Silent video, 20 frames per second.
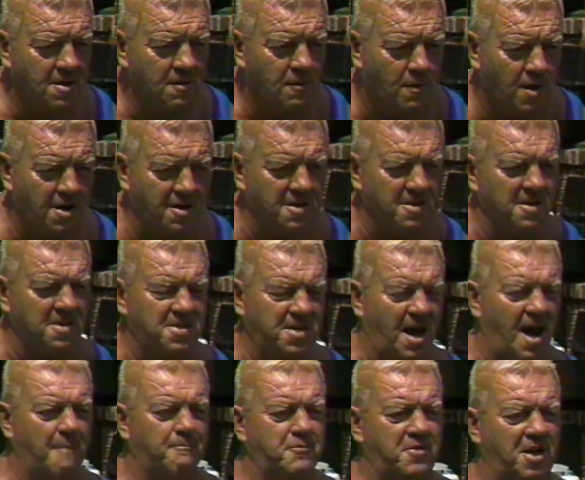one of the
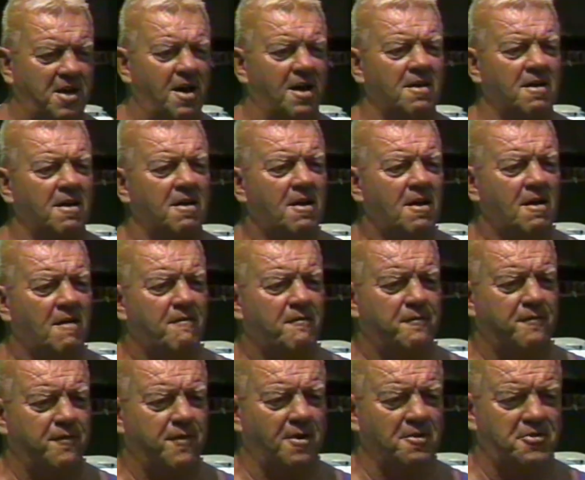top 10
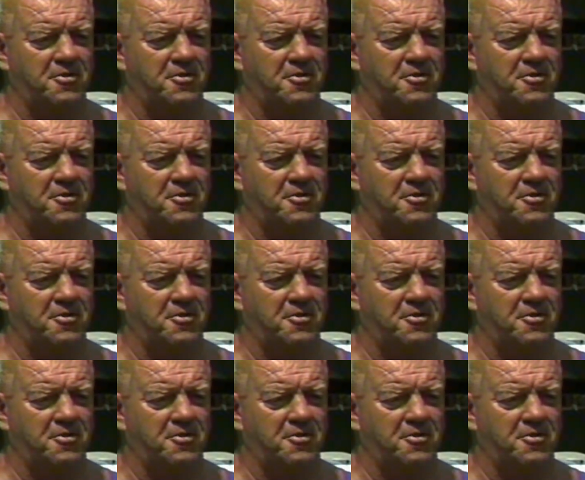for